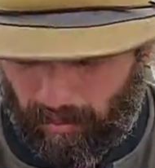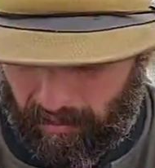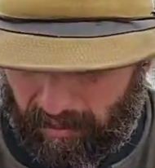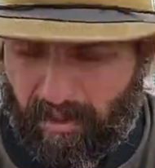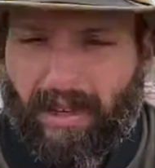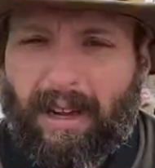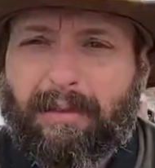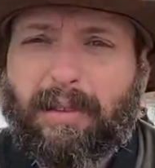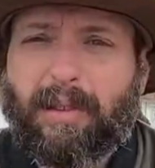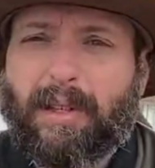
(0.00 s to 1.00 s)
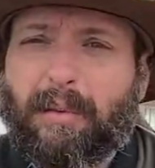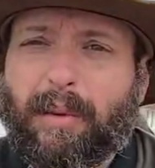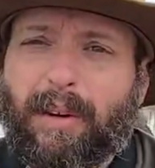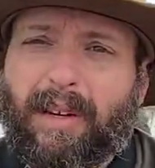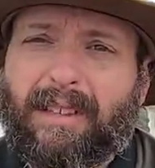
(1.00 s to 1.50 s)
we've still got food, and
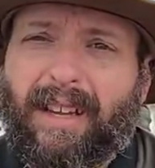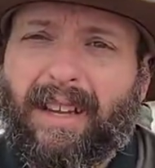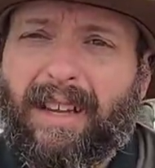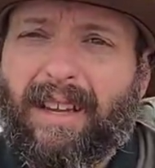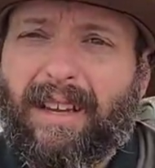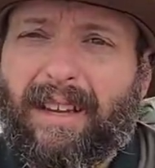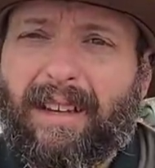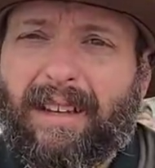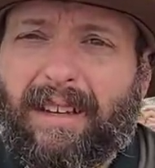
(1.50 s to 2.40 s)
we're on day